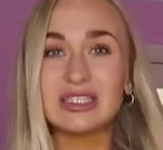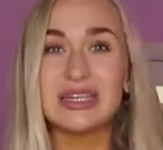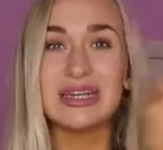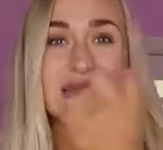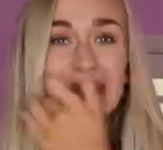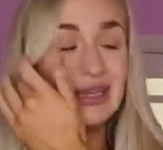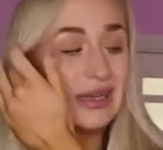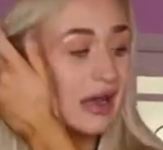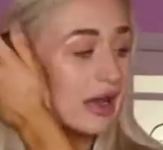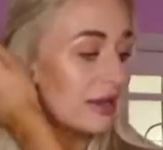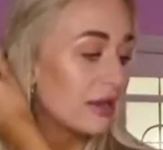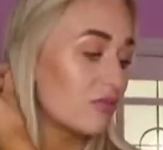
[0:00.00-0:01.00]
chilly at
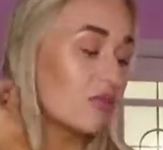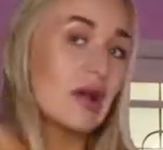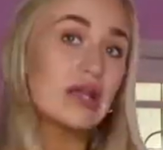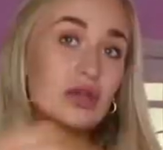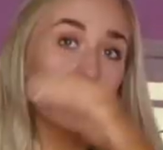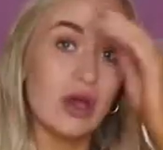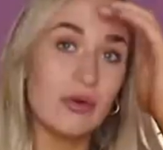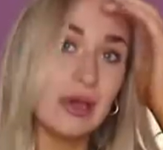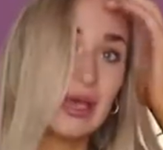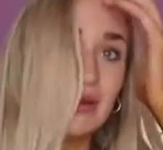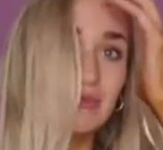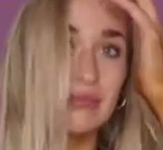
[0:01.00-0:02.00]
night where you go
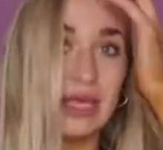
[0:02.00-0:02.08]
in,